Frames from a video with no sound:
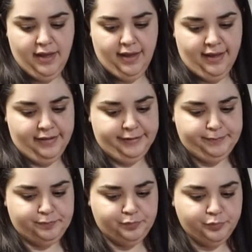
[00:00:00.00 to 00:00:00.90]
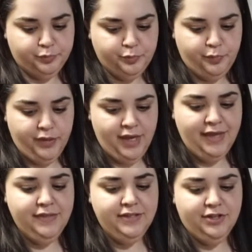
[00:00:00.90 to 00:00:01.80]

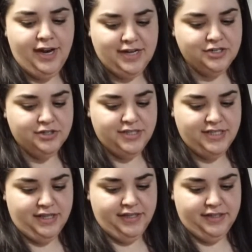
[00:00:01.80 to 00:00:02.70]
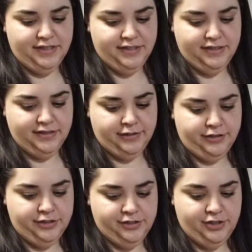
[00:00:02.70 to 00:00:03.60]
And these are actually like,
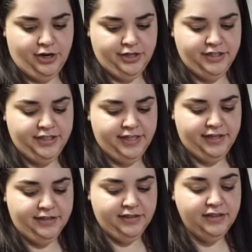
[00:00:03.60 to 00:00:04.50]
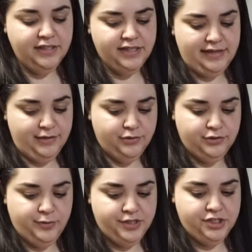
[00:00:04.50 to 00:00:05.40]
they're starting to get a little
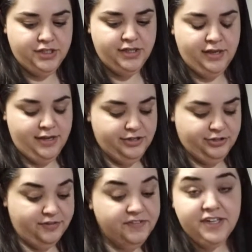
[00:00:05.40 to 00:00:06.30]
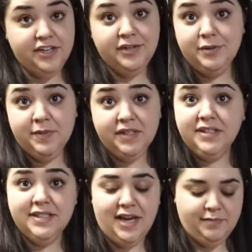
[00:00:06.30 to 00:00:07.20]
squishy. So I figured it would be a
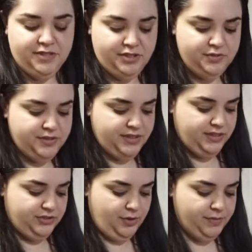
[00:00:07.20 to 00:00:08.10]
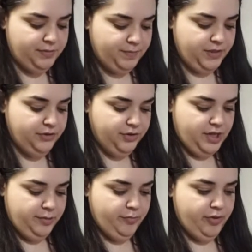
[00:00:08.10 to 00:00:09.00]
good time to use these. So I'm gonna peel
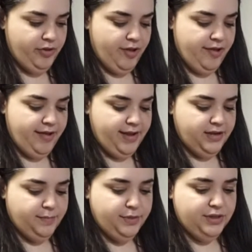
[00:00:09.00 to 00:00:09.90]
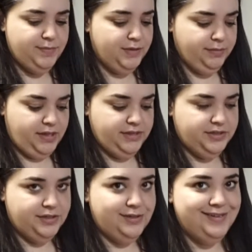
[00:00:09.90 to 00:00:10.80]
them, put them in the
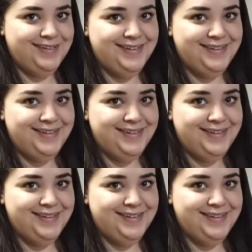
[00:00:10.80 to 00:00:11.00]
blender.